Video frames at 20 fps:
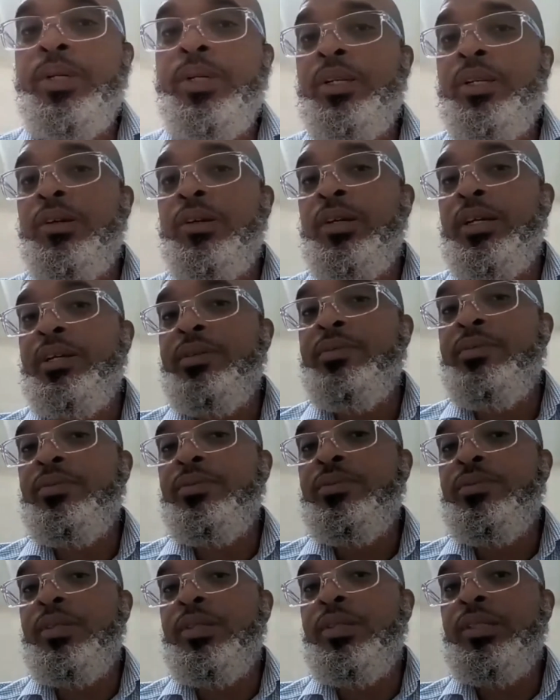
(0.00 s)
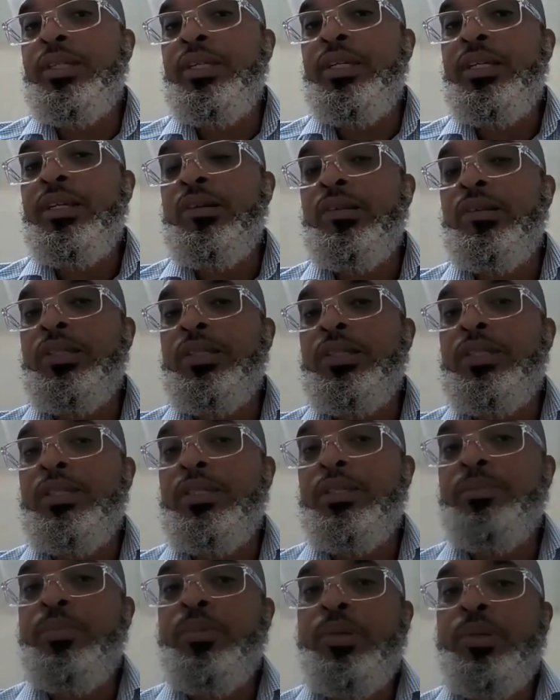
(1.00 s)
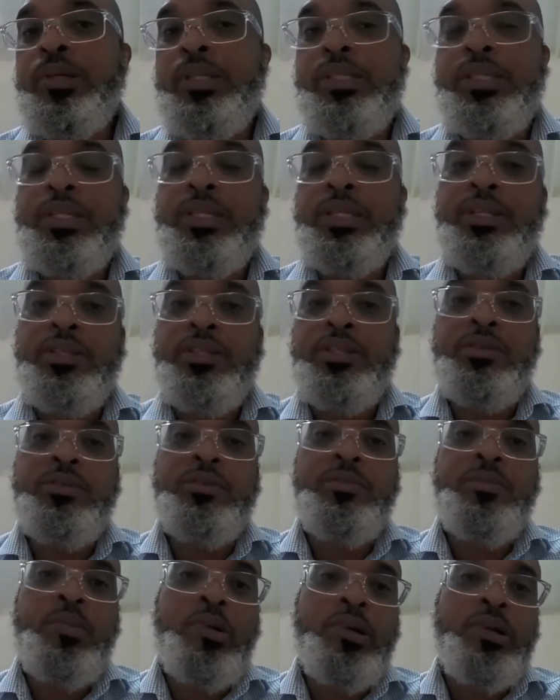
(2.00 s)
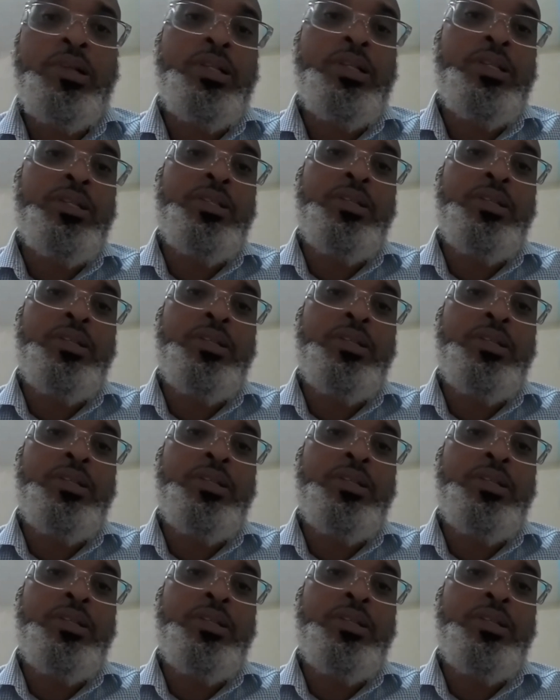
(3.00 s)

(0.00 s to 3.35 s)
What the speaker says: might not have a psychologist as an integral part of the